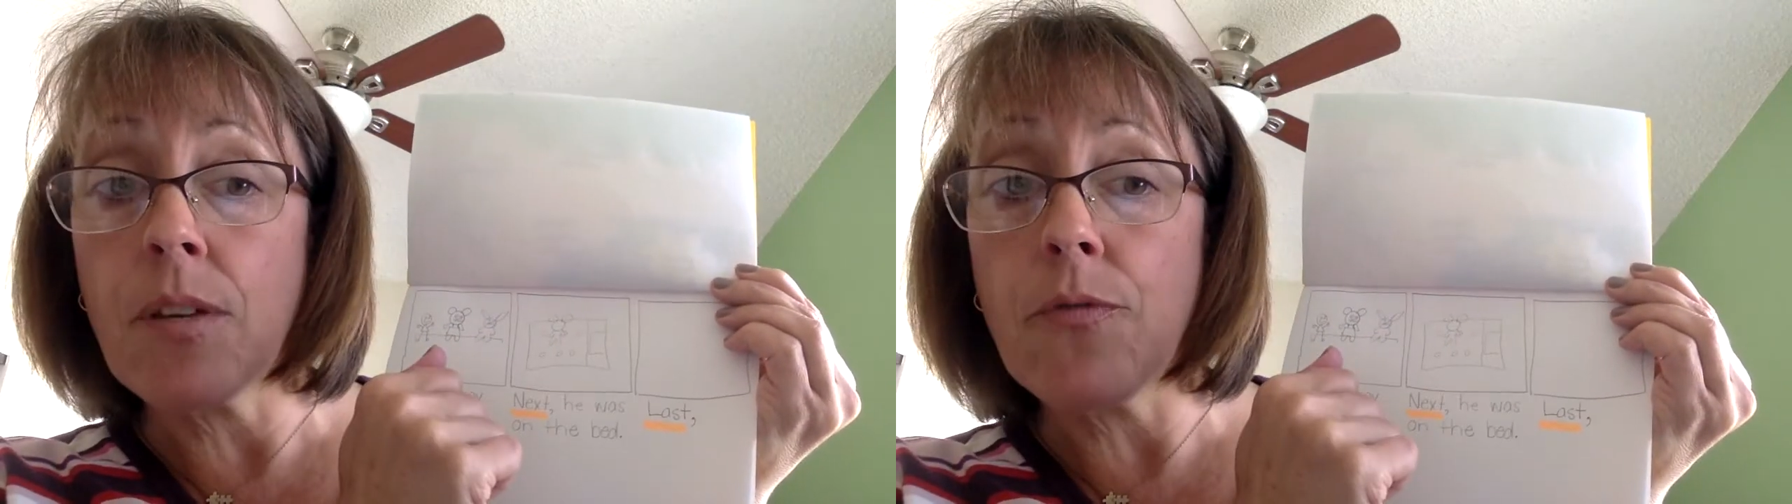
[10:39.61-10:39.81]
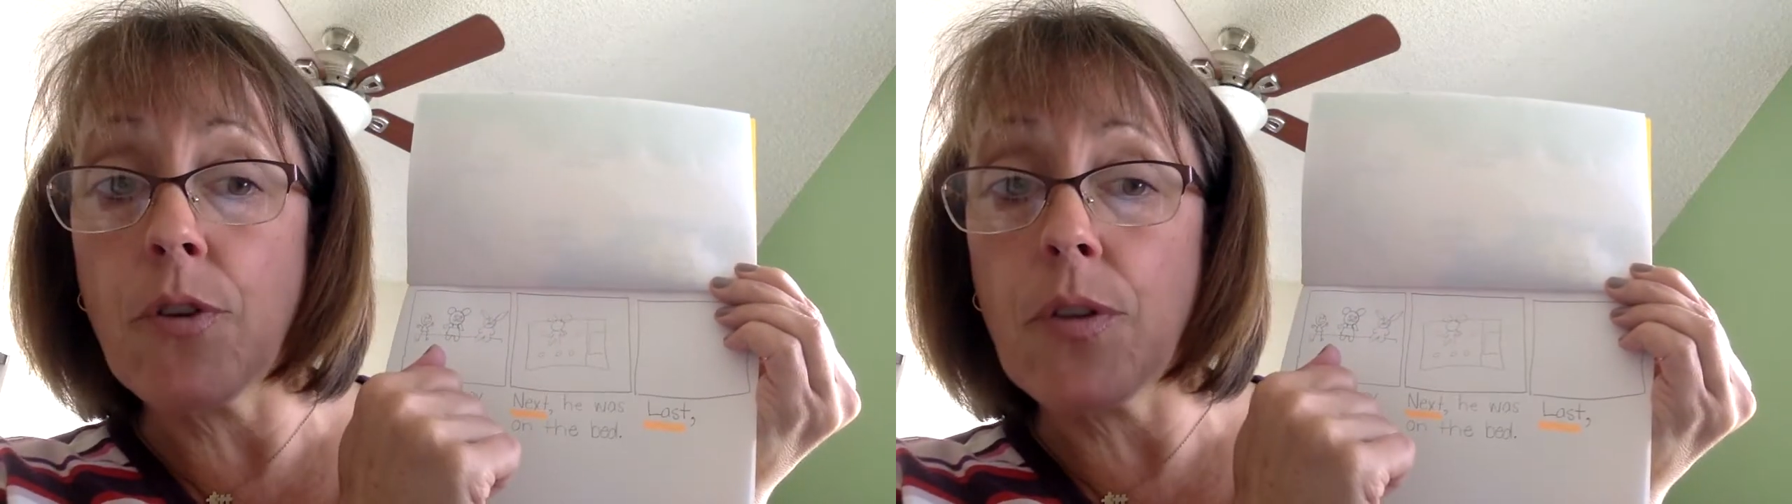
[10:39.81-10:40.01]

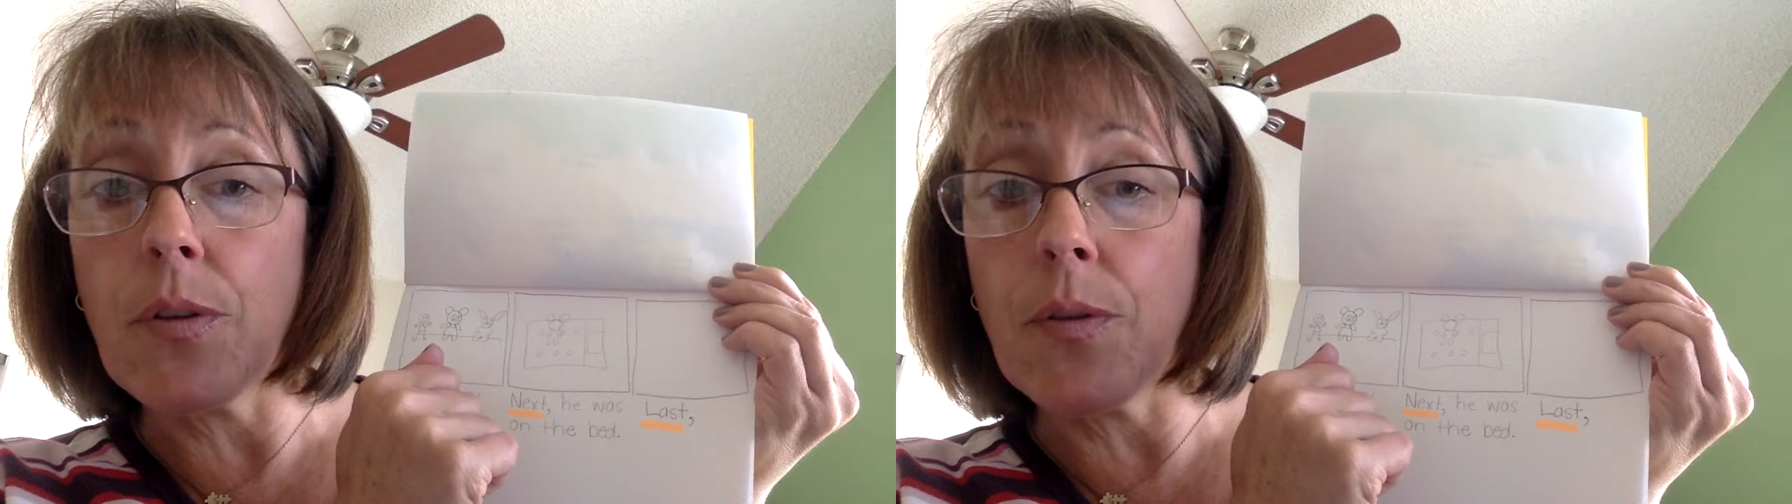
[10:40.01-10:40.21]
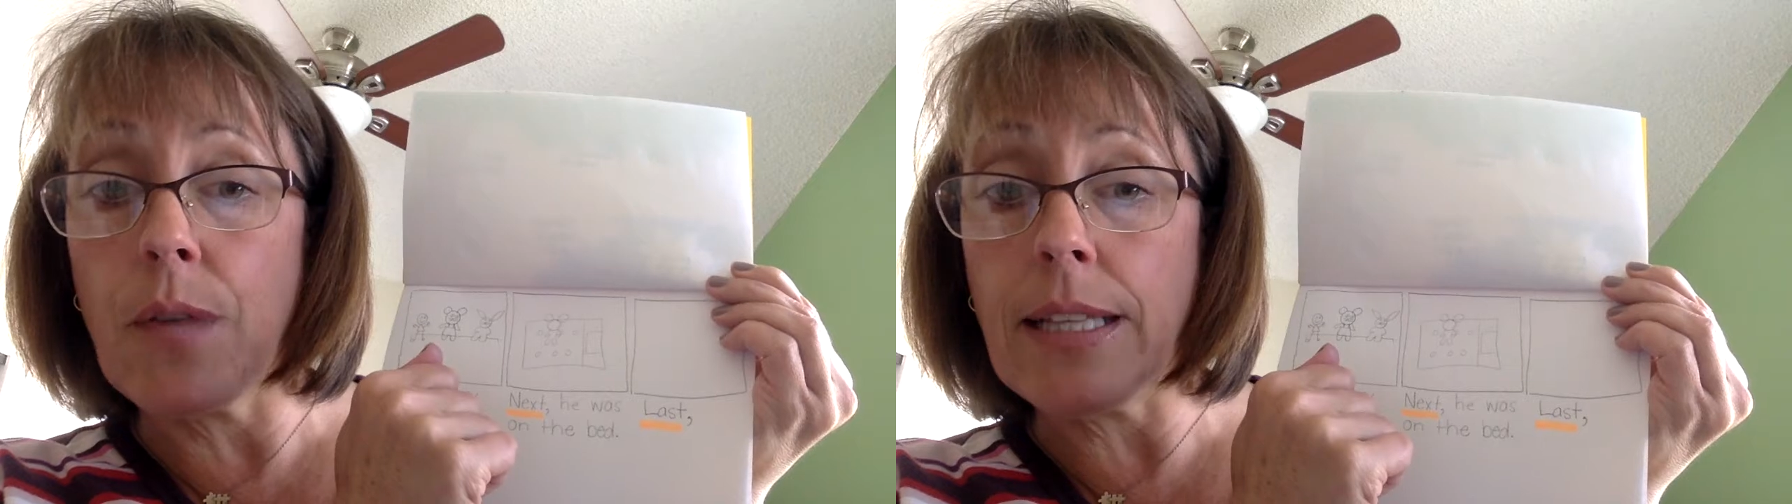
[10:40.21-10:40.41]
for
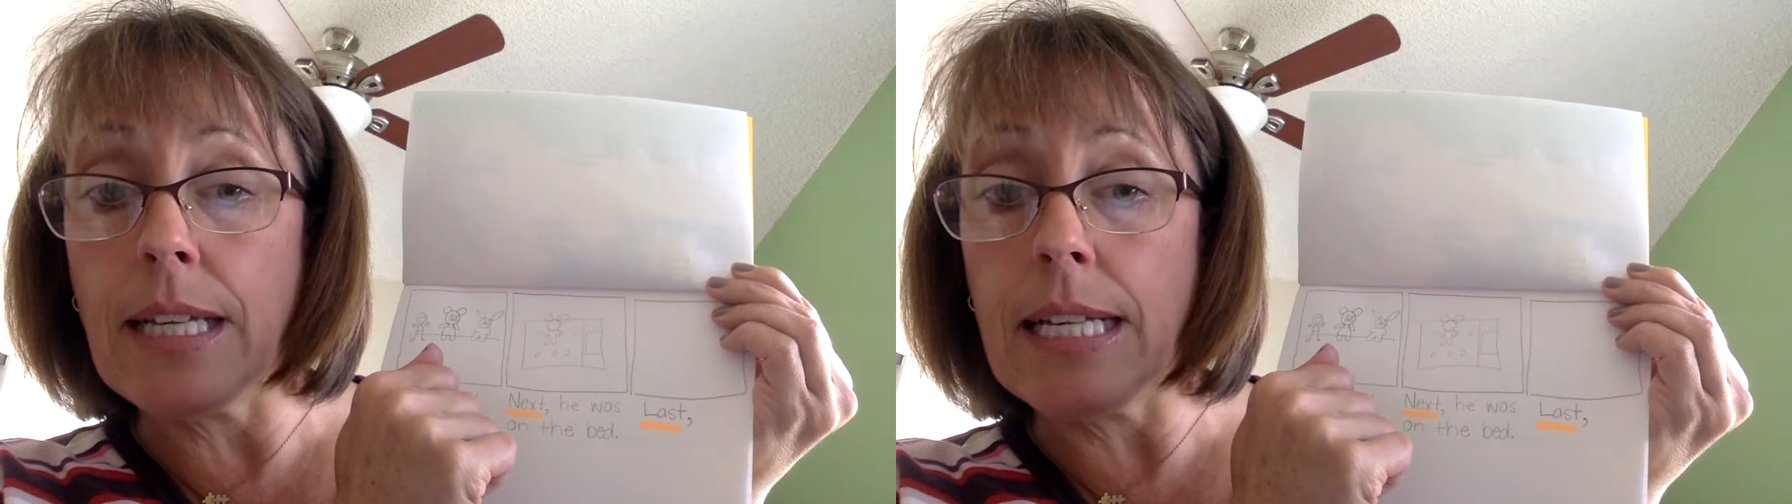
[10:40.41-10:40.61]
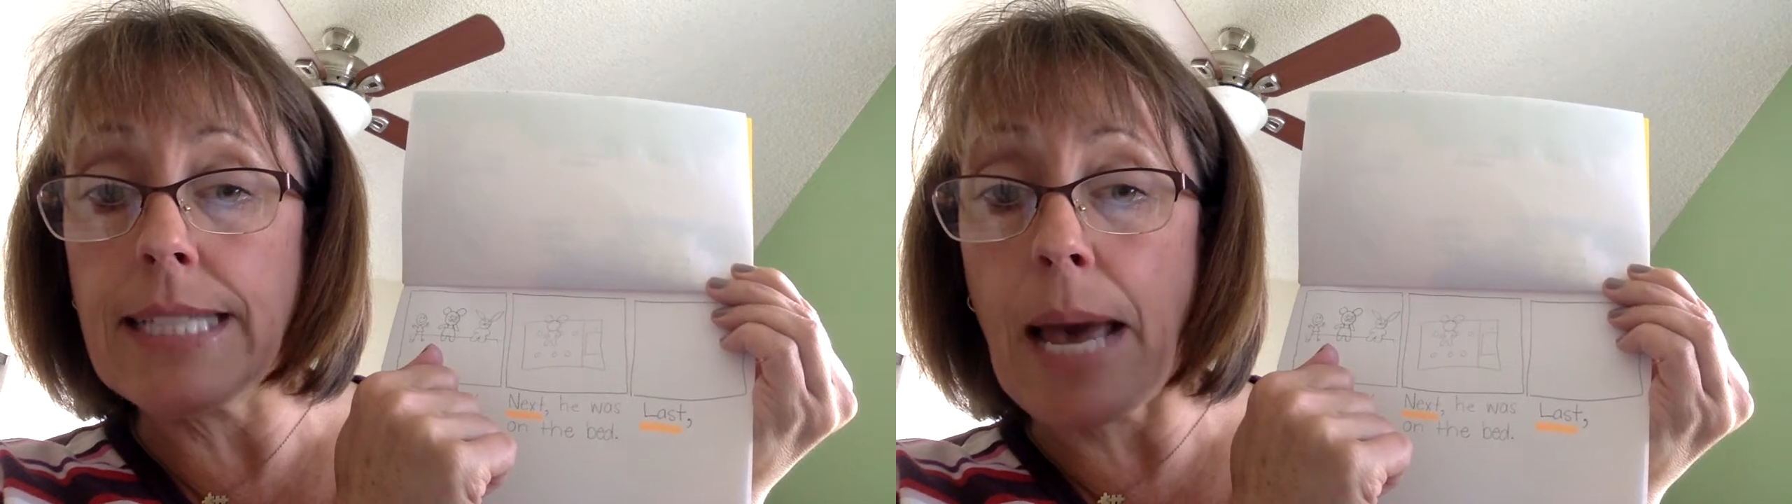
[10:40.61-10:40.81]
the thing
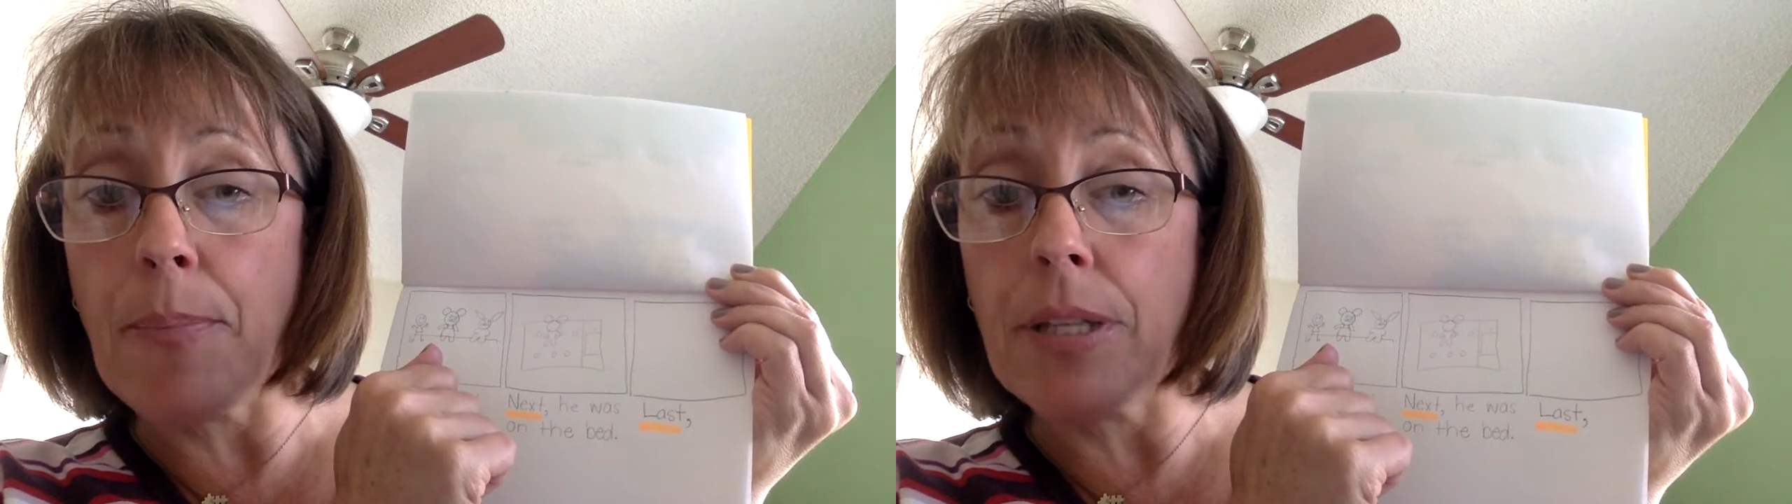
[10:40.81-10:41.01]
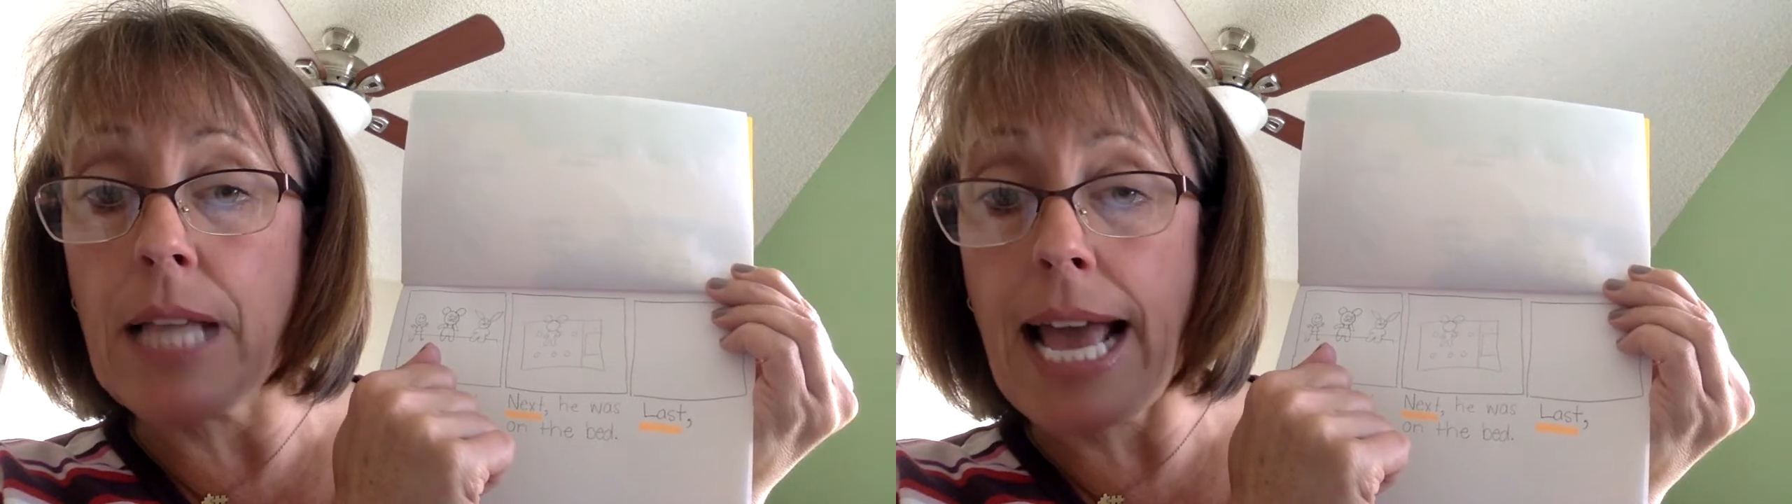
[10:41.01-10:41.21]
that has
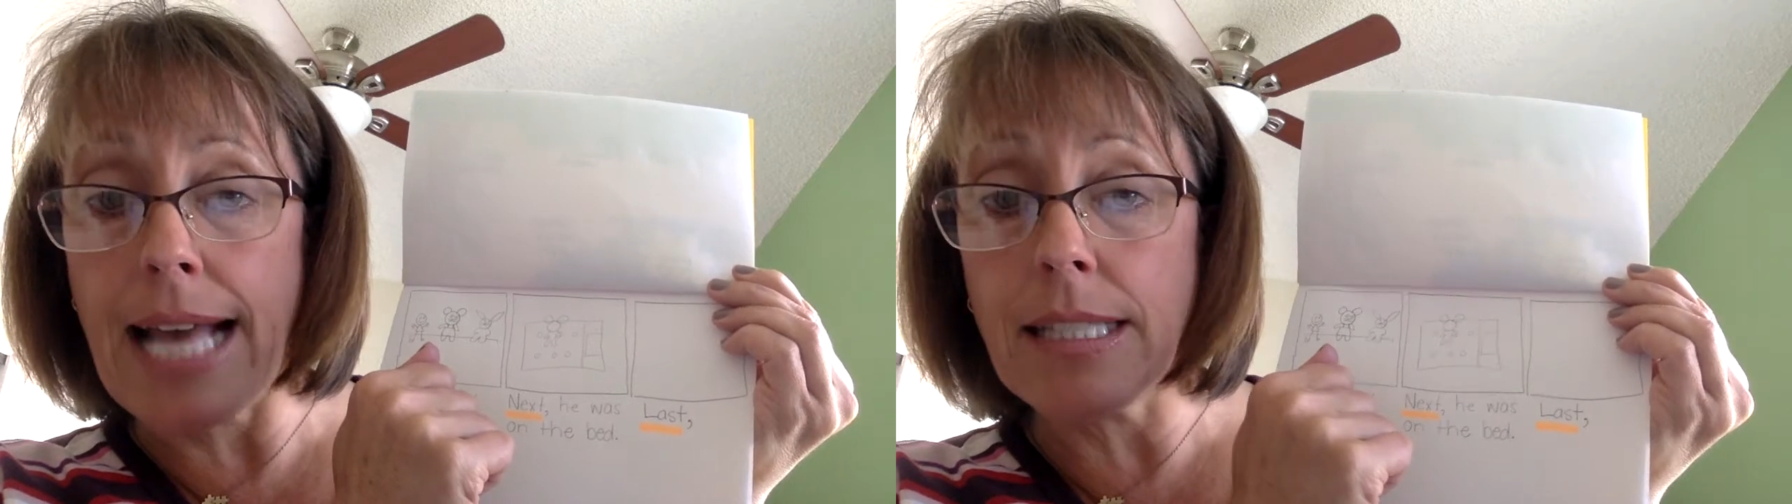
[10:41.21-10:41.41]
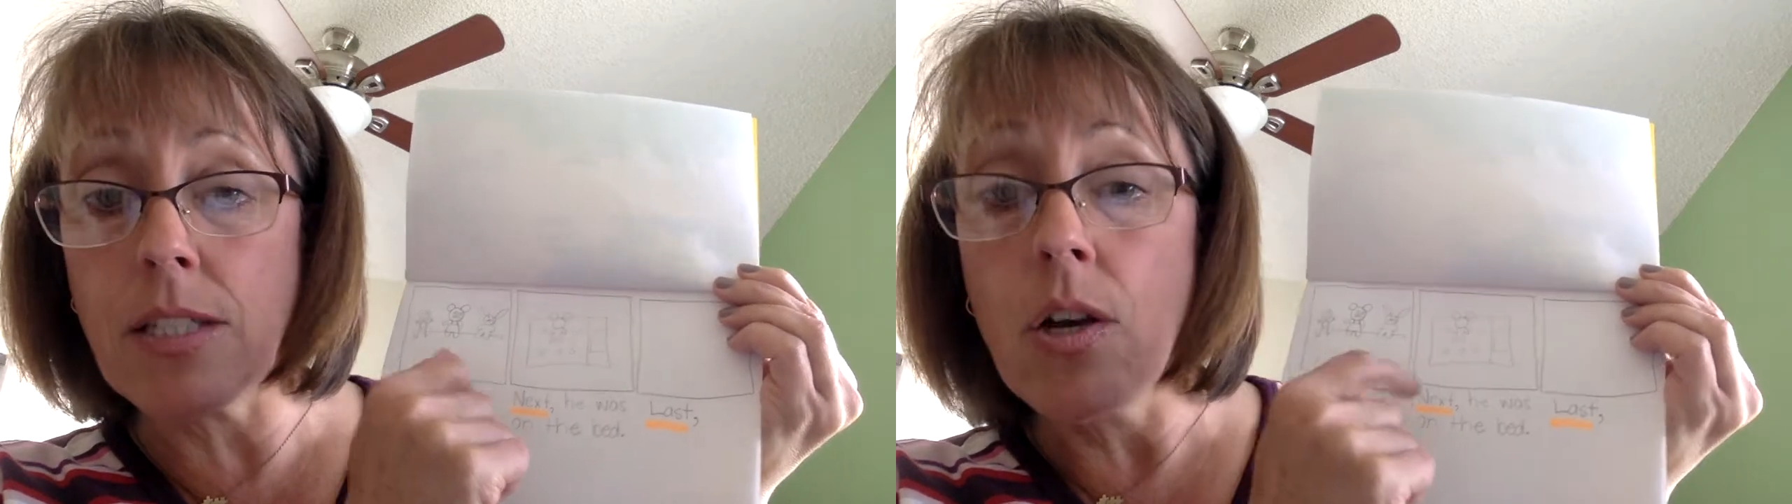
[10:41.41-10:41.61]
happened
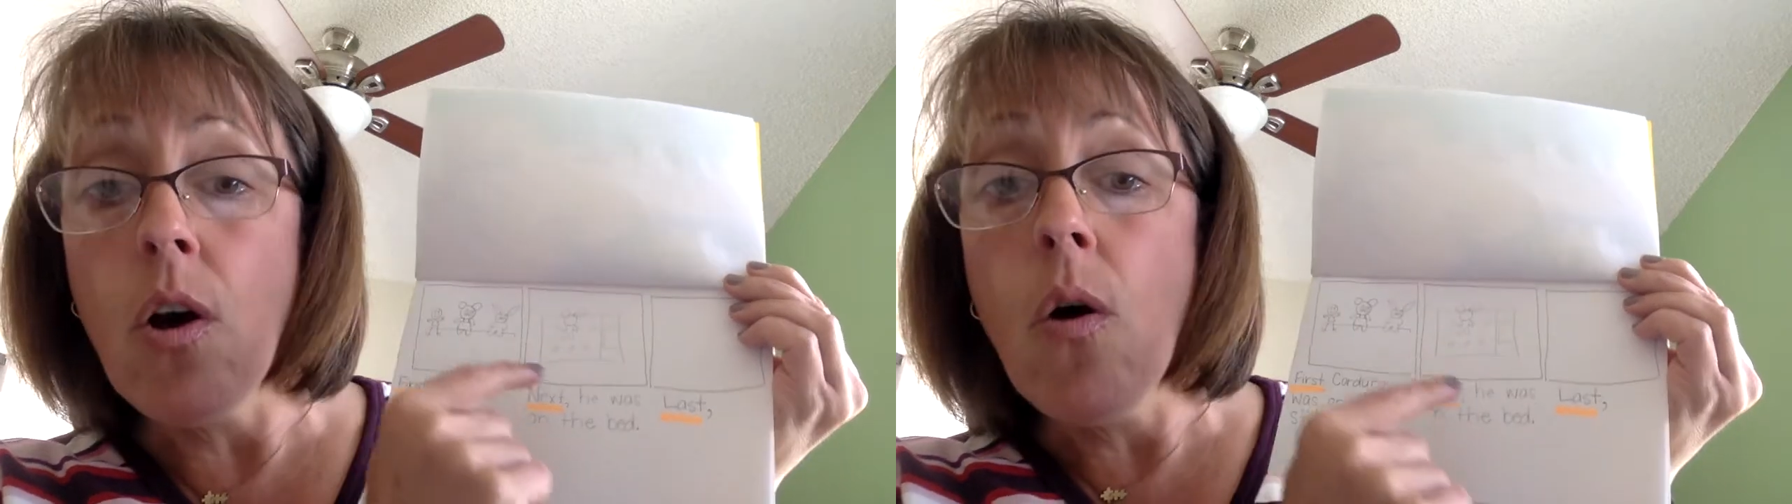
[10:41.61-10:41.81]
last,